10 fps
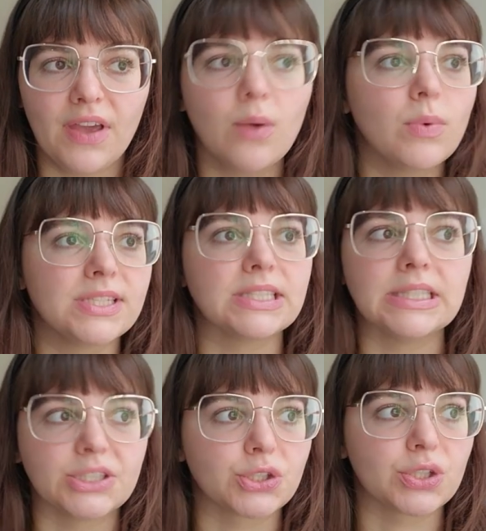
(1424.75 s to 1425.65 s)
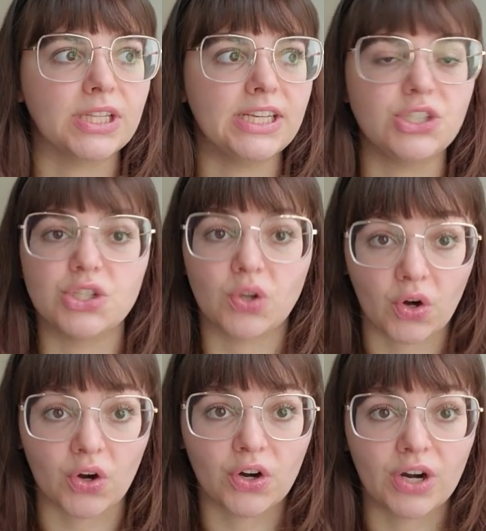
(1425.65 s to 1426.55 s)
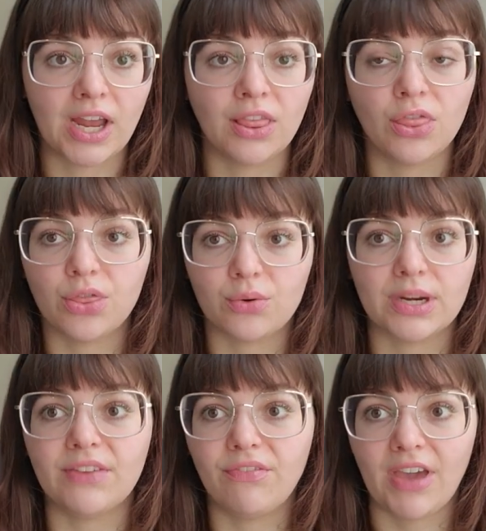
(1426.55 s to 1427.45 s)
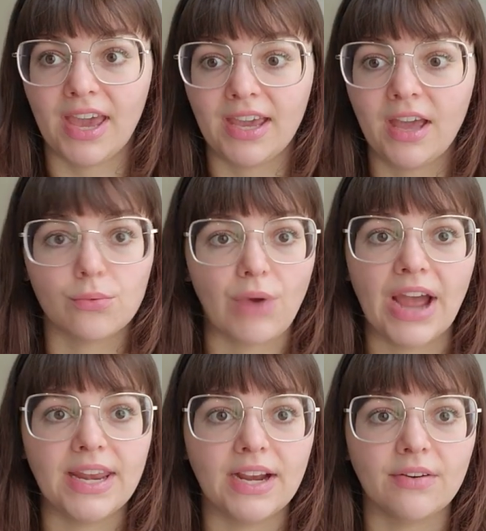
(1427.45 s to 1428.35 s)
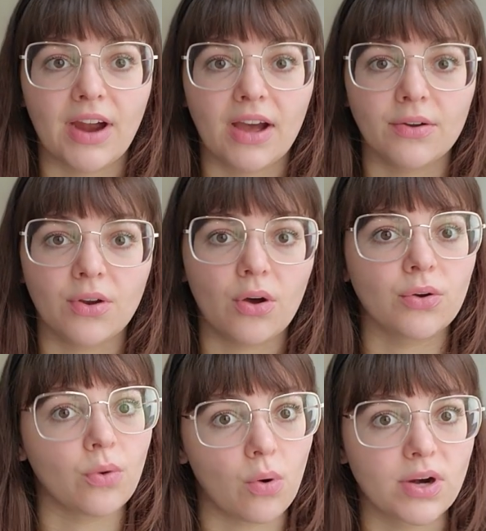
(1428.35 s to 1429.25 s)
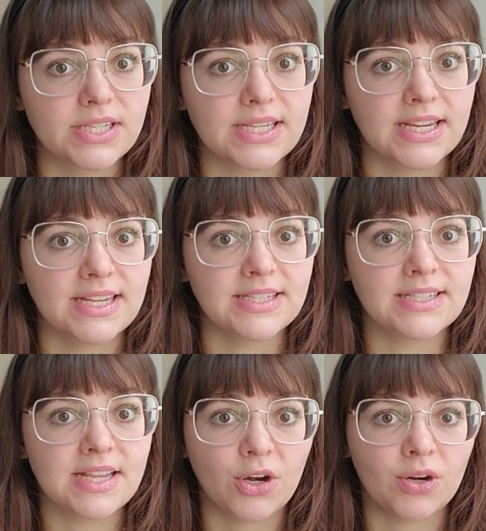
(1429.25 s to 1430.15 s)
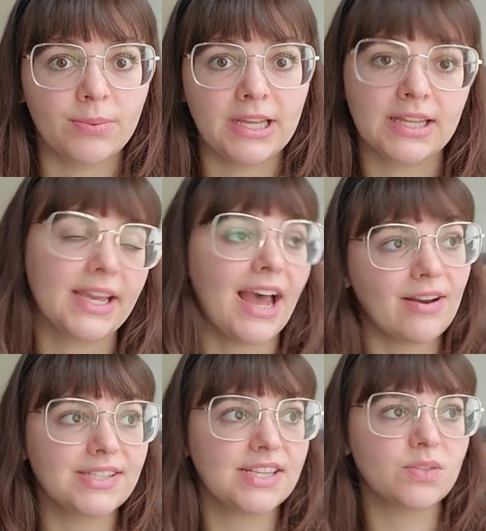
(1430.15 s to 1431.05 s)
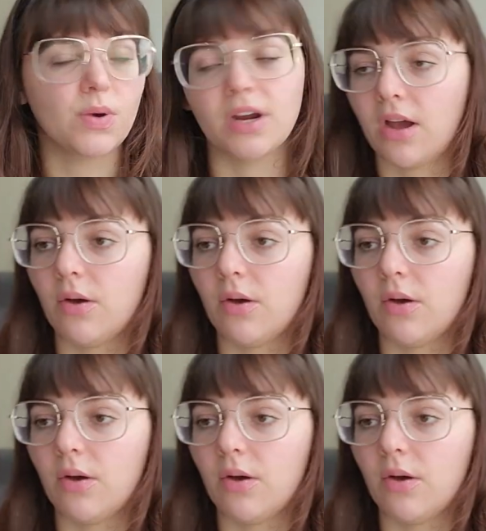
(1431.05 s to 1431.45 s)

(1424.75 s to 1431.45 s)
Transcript: It was literally just her and Three Fae riding around on horses and her being like, how does this work?